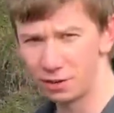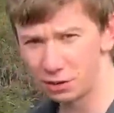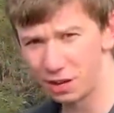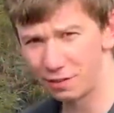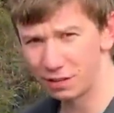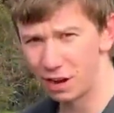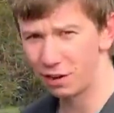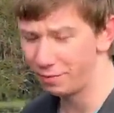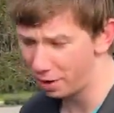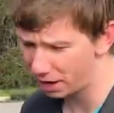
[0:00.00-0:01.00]
you'll save a ton
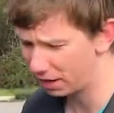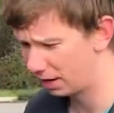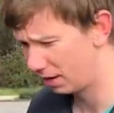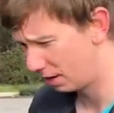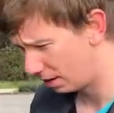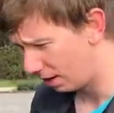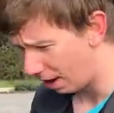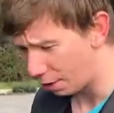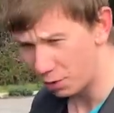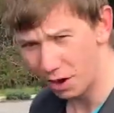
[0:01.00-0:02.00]
of money.
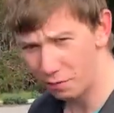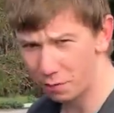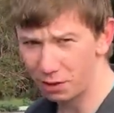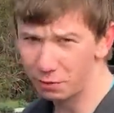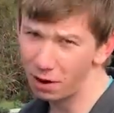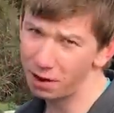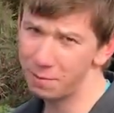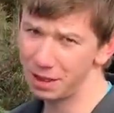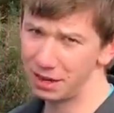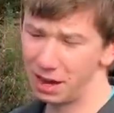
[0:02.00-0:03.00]
I would never really
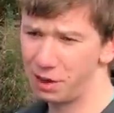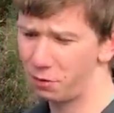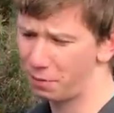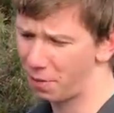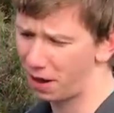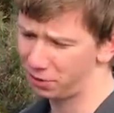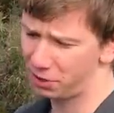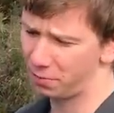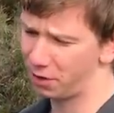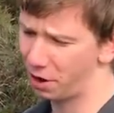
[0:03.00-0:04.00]
recommend that anyone buy a
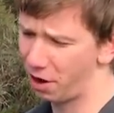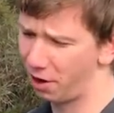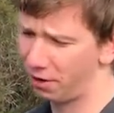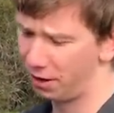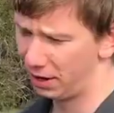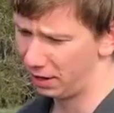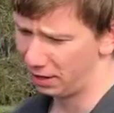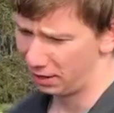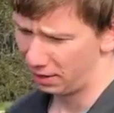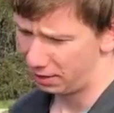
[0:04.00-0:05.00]
German car
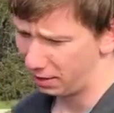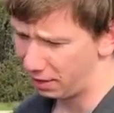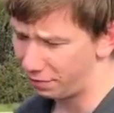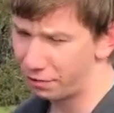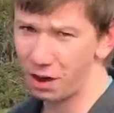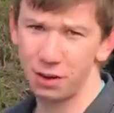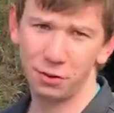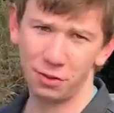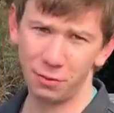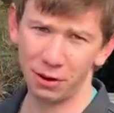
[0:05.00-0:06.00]
if they're not
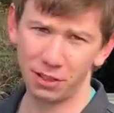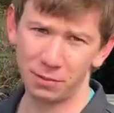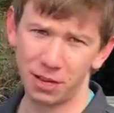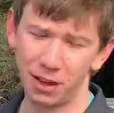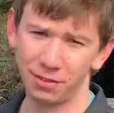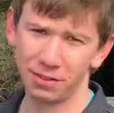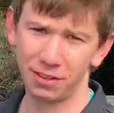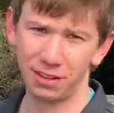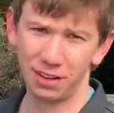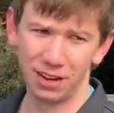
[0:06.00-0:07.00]
doing the work themselves,
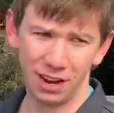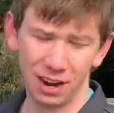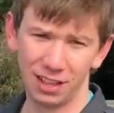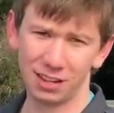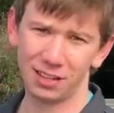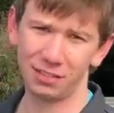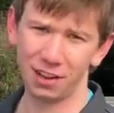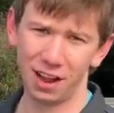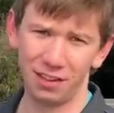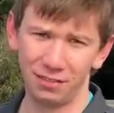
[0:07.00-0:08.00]
unless they've
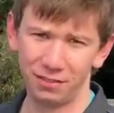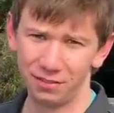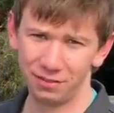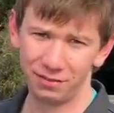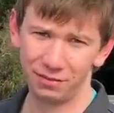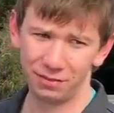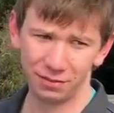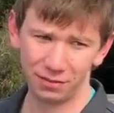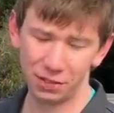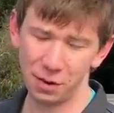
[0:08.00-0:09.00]
got
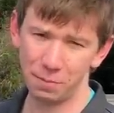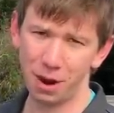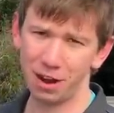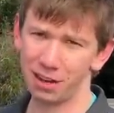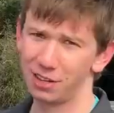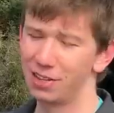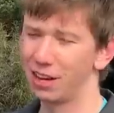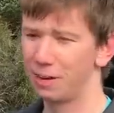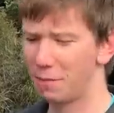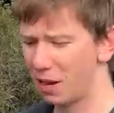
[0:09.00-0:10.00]
deep pockets and they
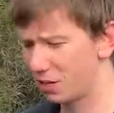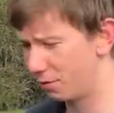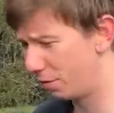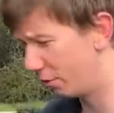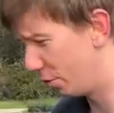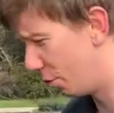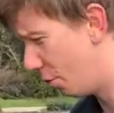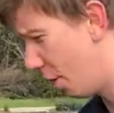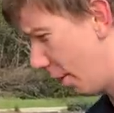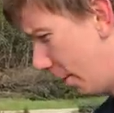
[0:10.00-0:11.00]
can pay someone to do the
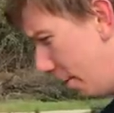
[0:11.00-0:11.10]
work.